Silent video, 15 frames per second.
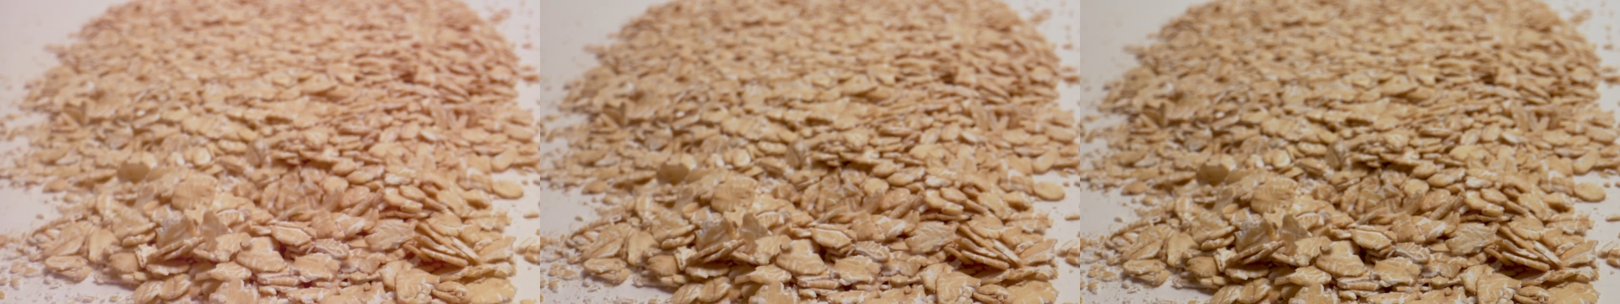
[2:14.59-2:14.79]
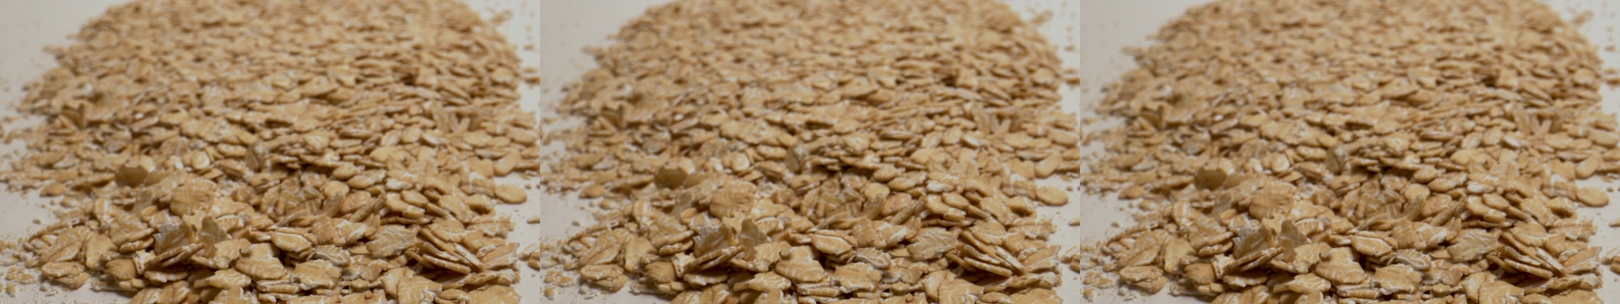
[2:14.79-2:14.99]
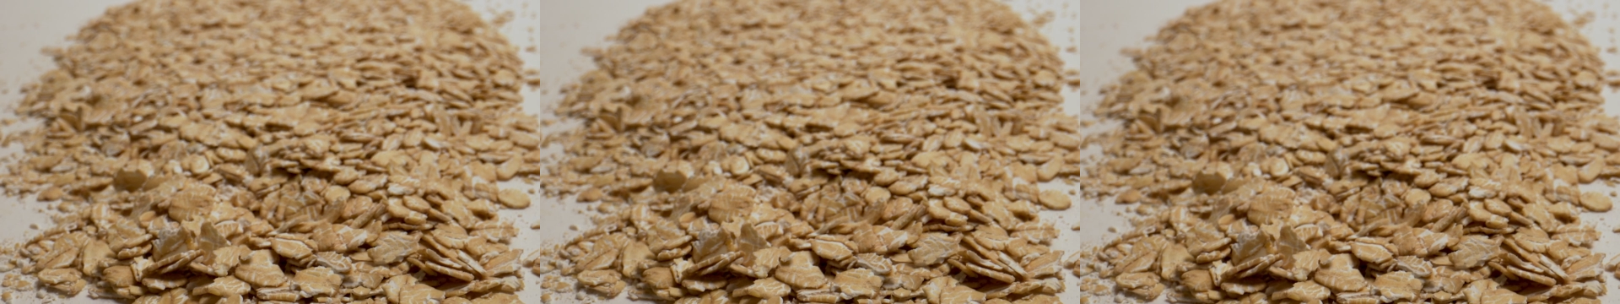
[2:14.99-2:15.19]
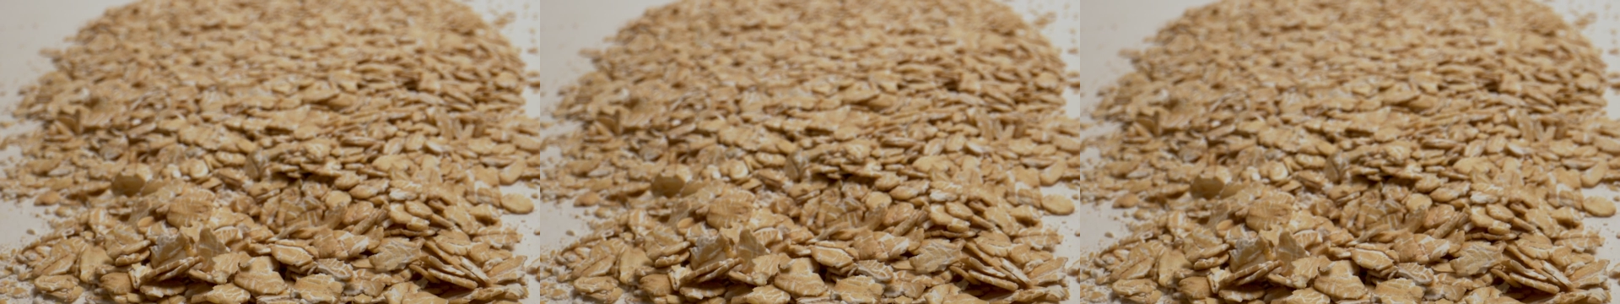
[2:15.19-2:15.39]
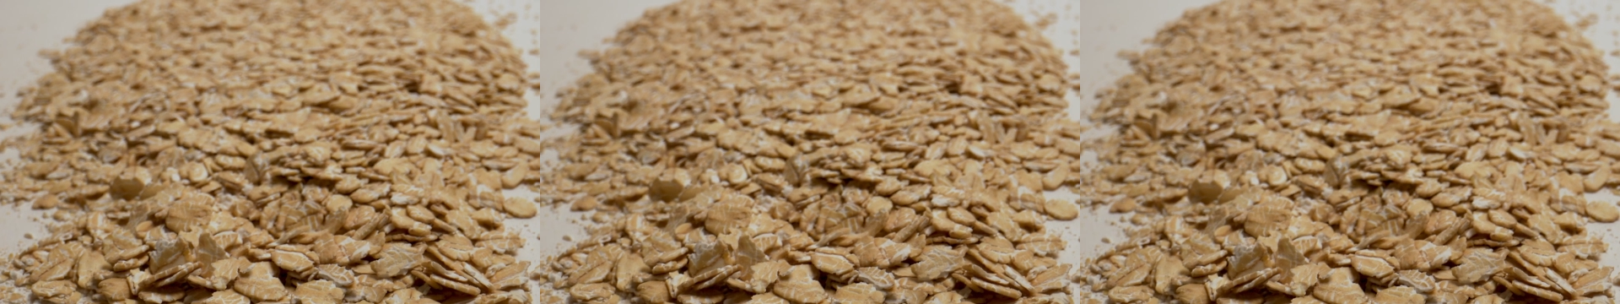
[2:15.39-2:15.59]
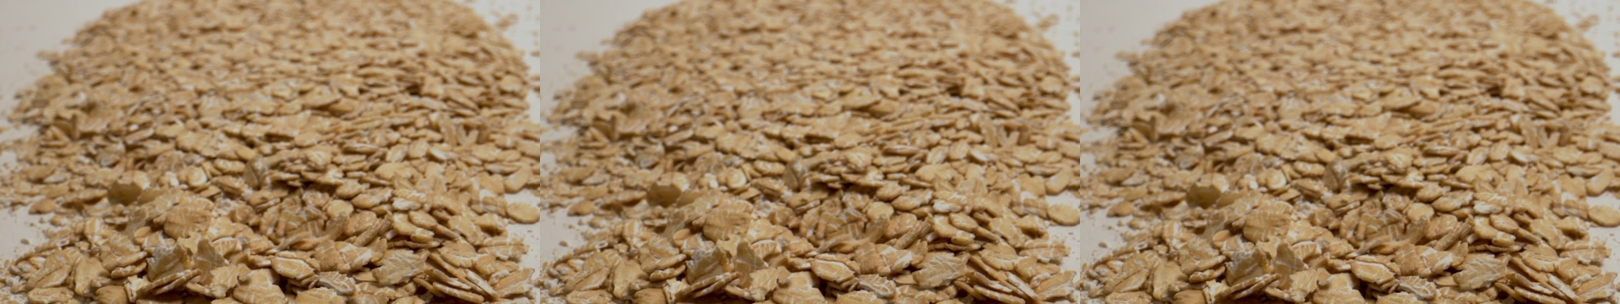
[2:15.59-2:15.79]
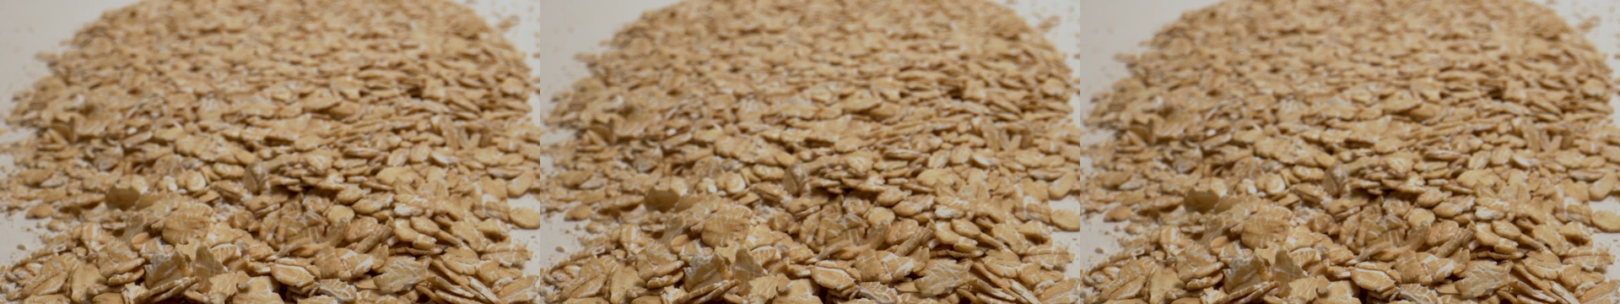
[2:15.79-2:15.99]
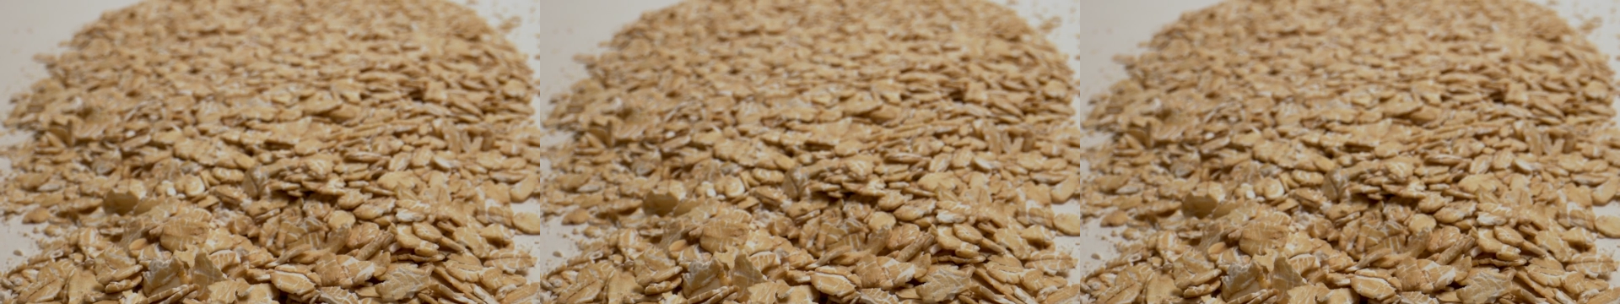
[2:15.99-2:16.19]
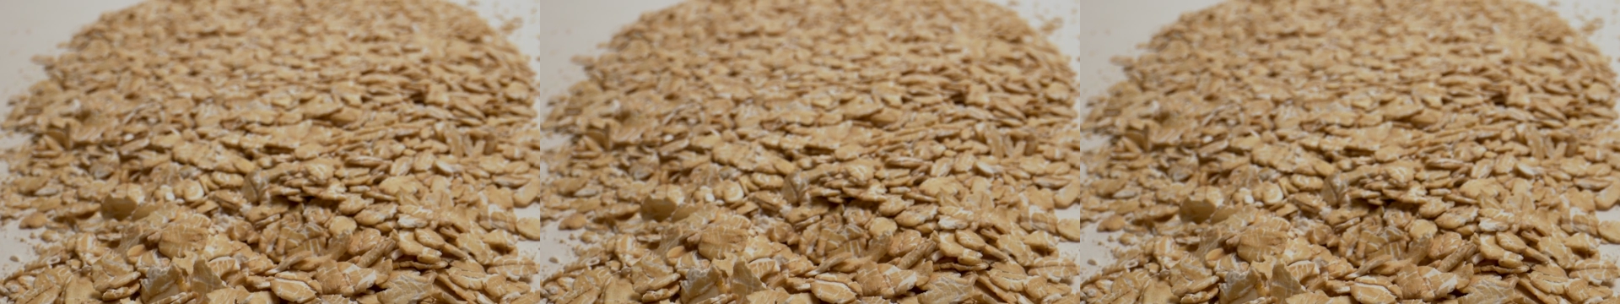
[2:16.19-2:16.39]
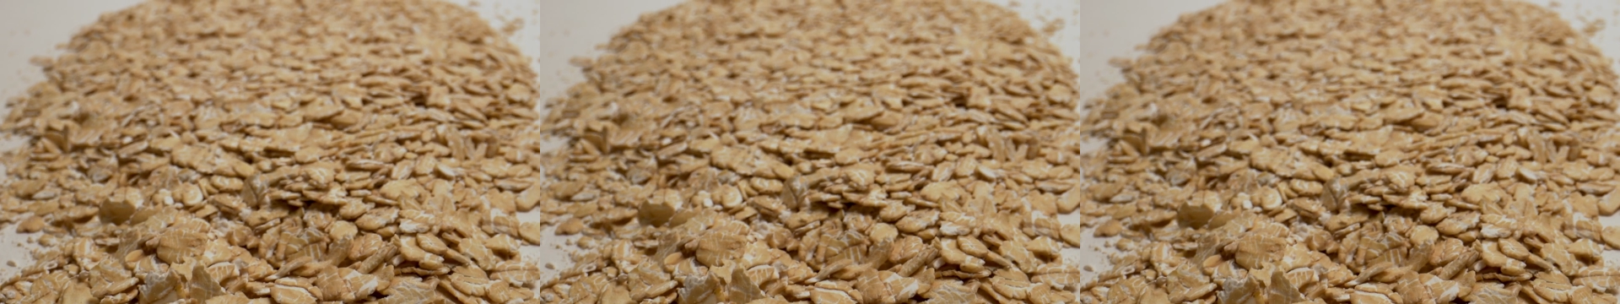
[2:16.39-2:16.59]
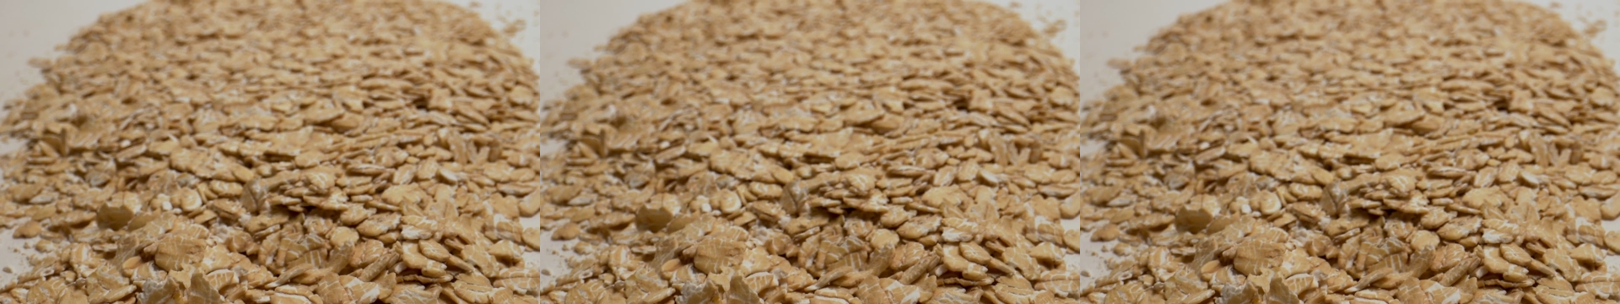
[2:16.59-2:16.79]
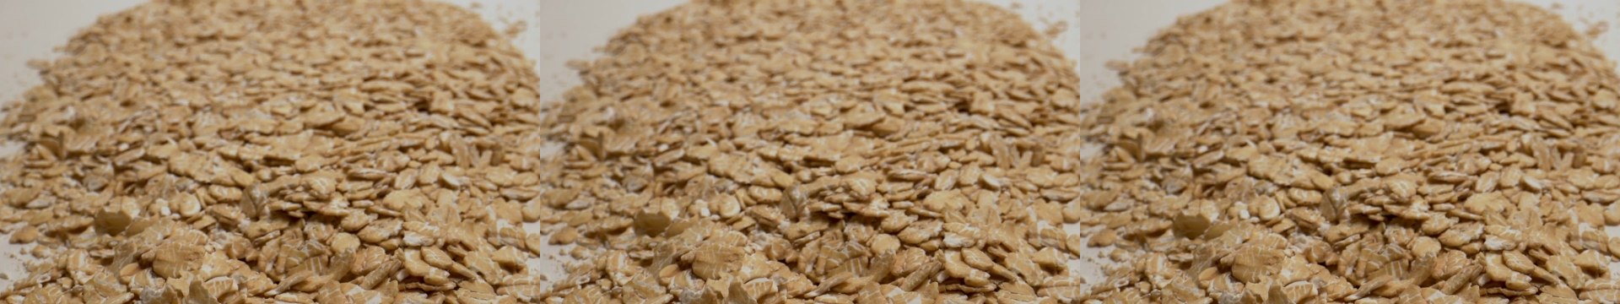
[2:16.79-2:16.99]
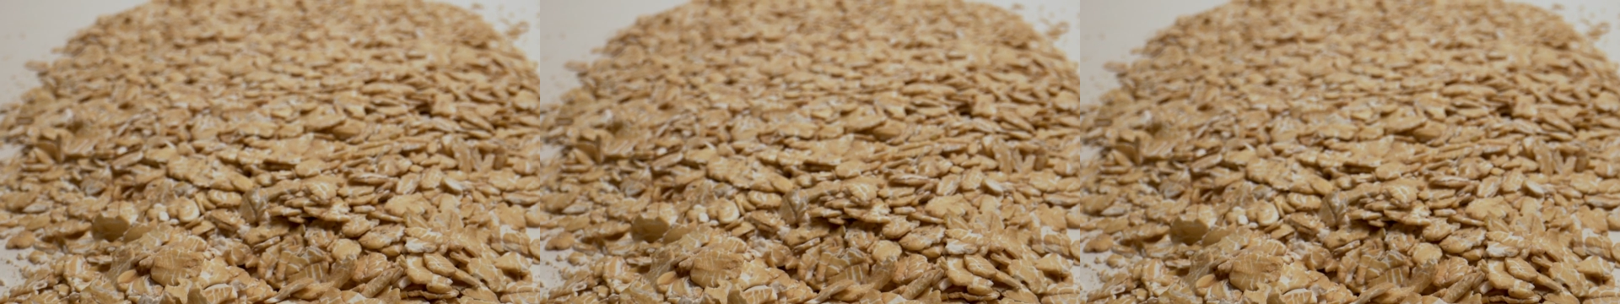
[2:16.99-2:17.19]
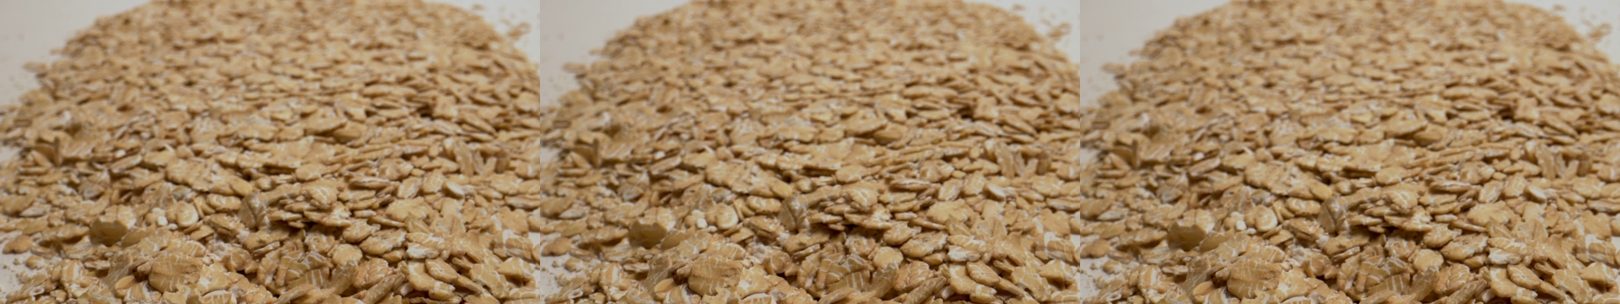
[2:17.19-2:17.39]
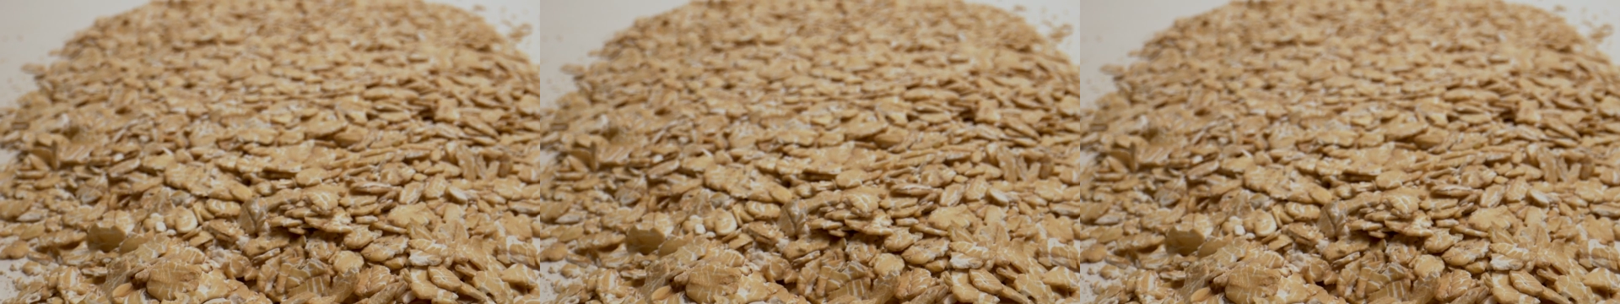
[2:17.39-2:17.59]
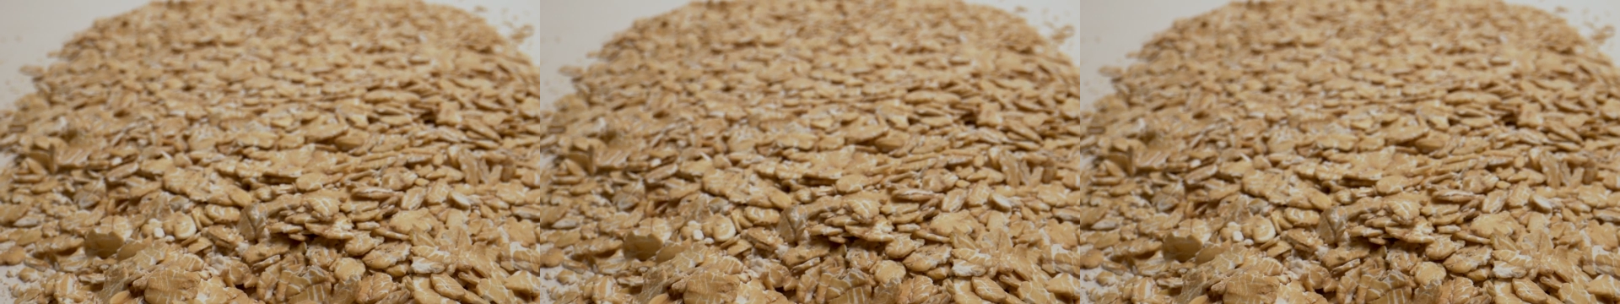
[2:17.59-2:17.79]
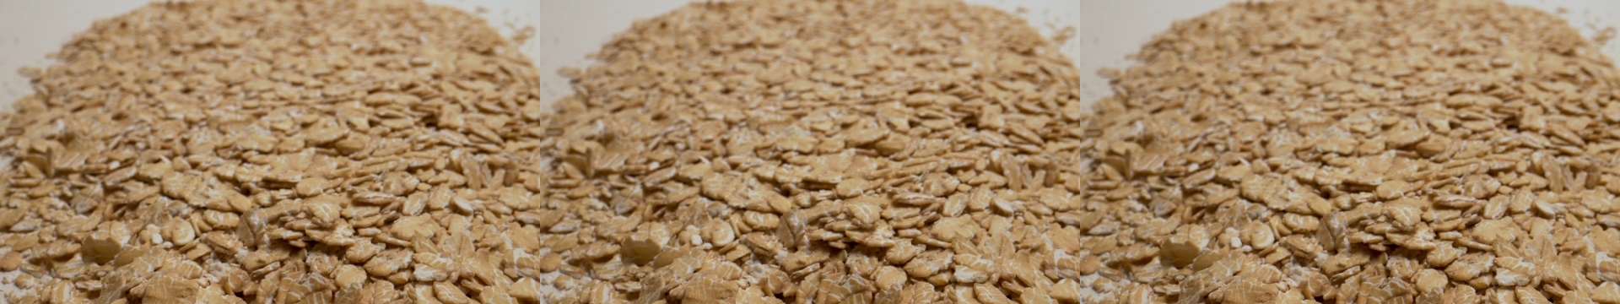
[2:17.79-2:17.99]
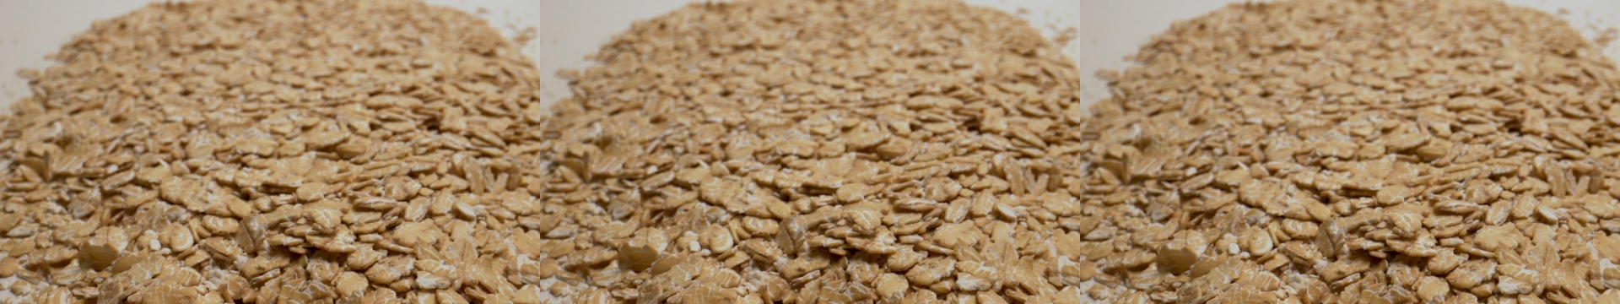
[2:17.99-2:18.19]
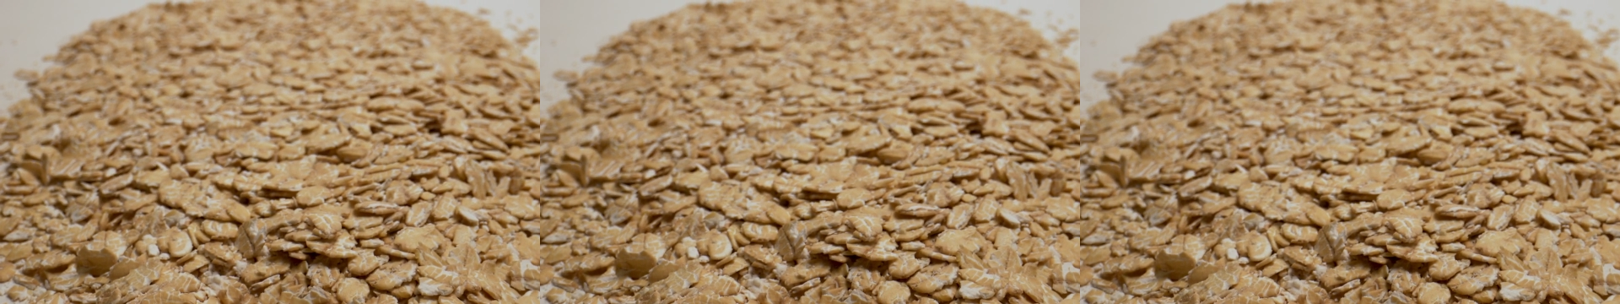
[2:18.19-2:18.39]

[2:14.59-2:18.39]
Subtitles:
(no speaker visible)